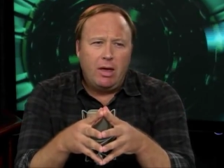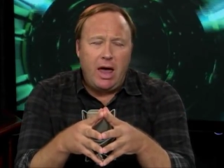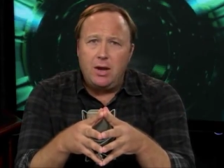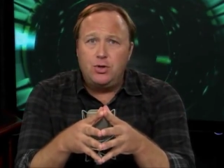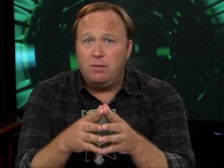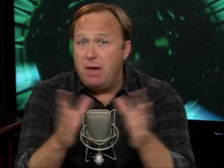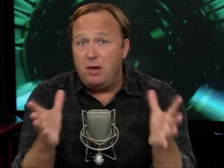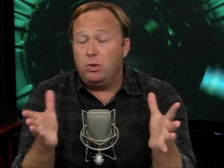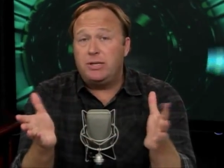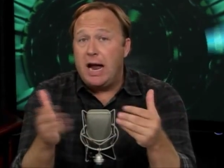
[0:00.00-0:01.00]
And it's
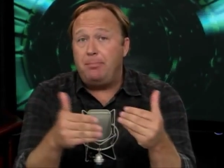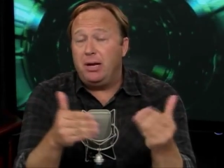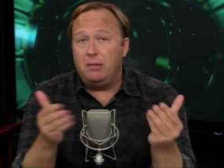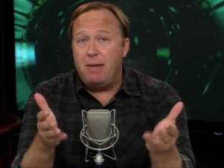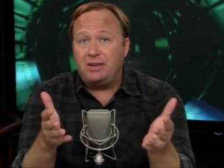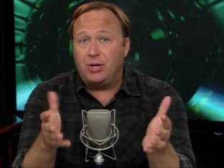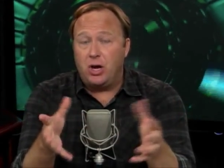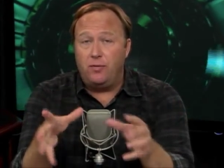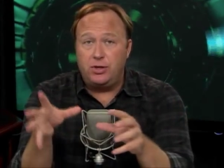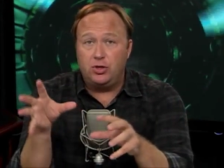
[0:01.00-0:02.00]
admitted what's happening in
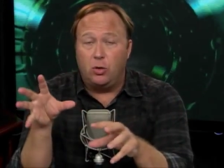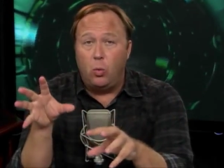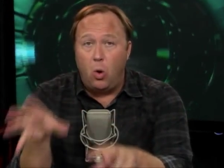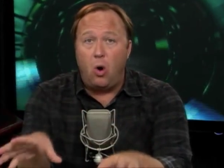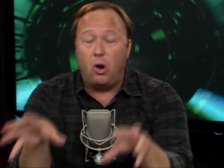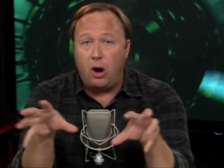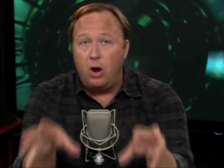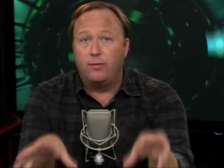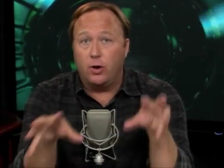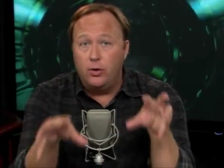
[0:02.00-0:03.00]
Mexico. This is a war
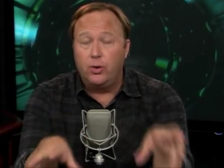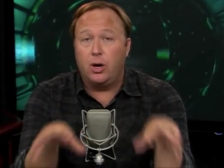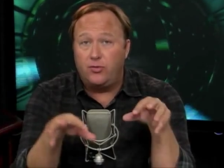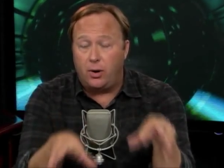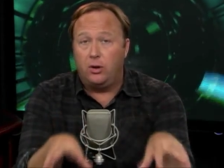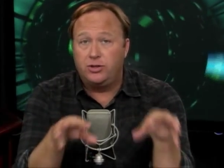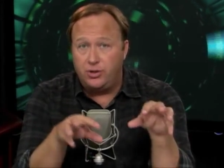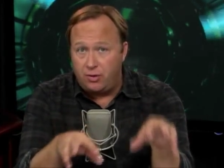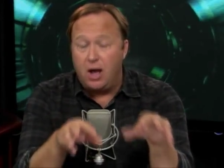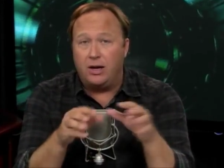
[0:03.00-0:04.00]
over who controls
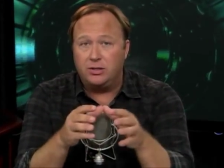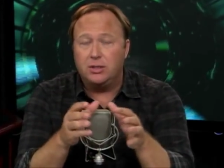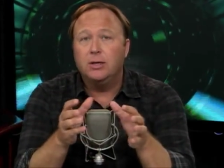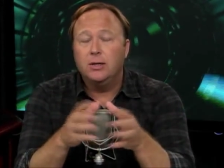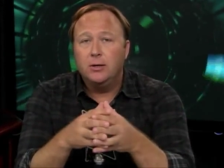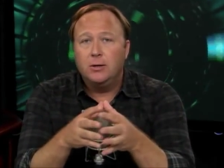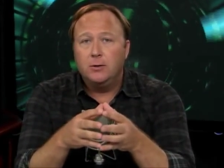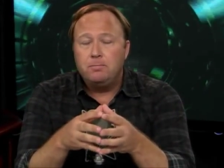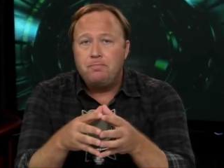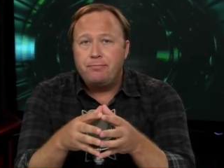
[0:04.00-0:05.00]
the drugs.
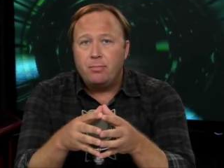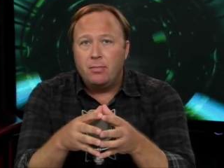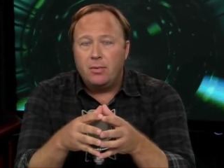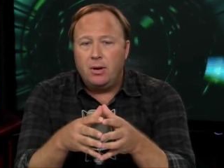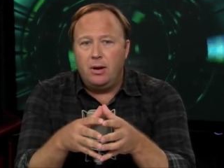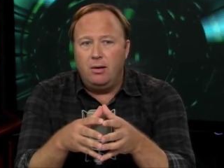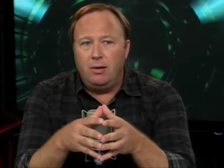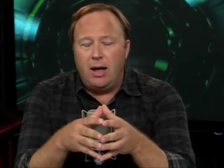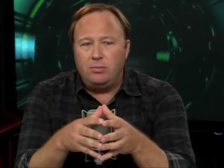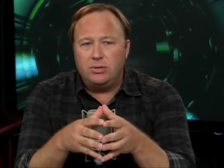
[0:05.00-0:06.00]
You know,
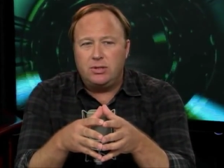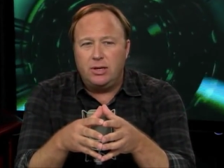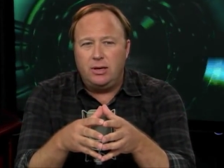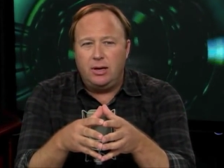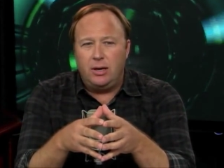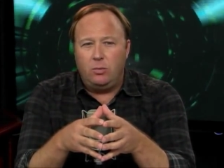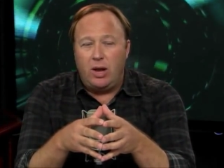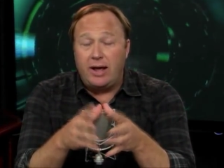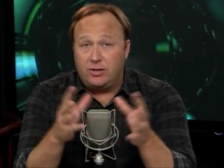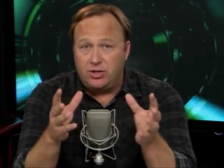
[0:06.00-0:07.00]
I was in,
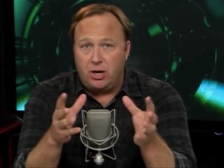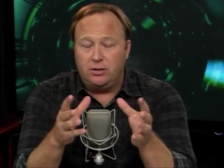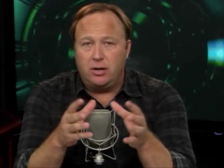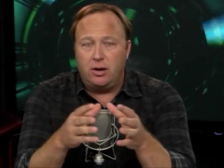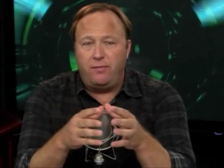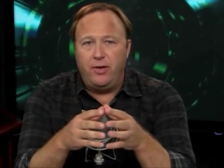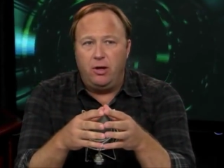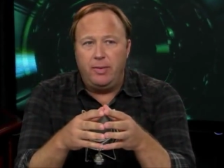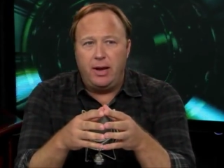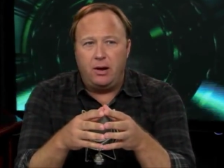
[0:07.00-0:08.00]
I consulted on a
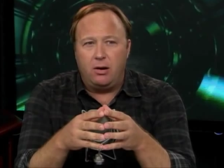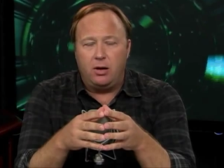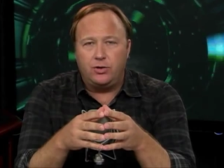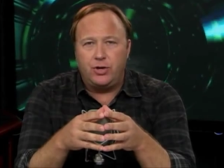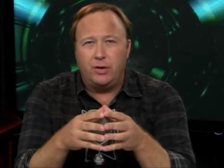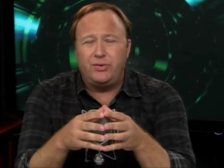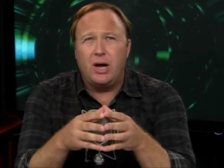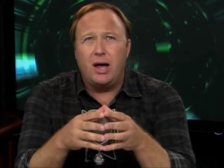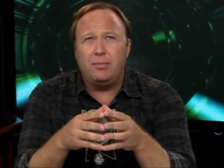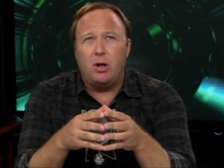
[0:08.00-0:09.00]
film that aired on
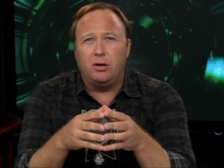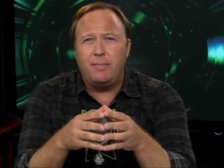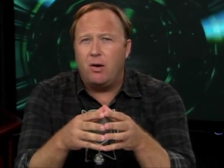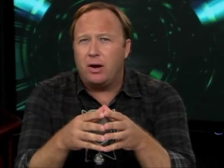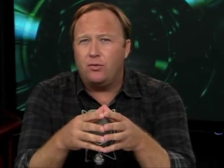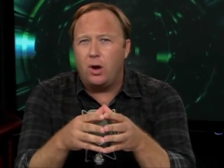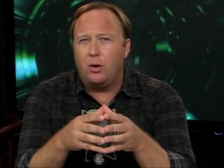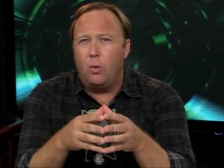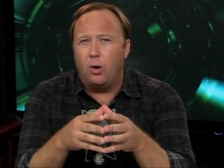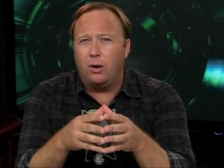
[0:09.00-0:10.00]
Showtime called American Drug
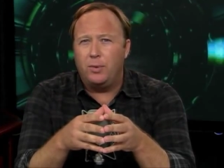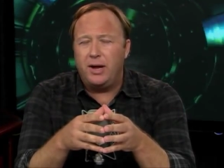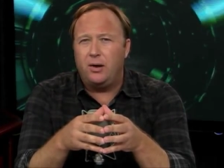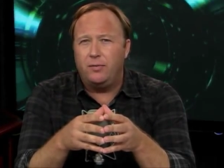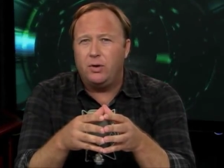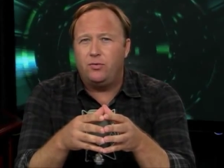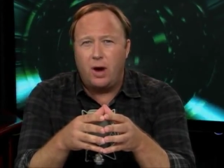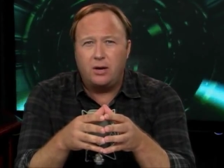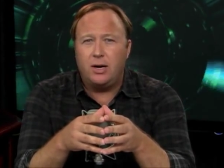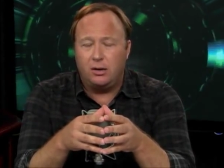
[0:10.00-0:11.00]
War, and we interviewed
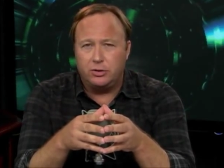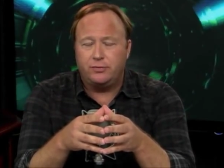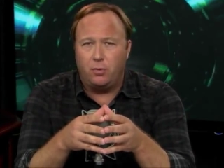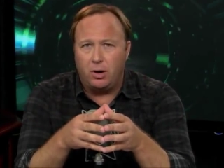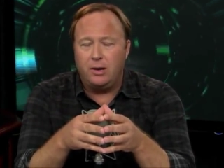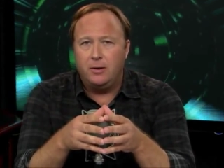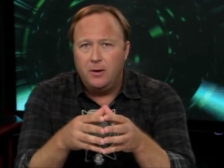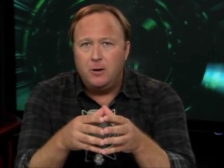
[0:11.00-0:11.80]
drug dealers for it.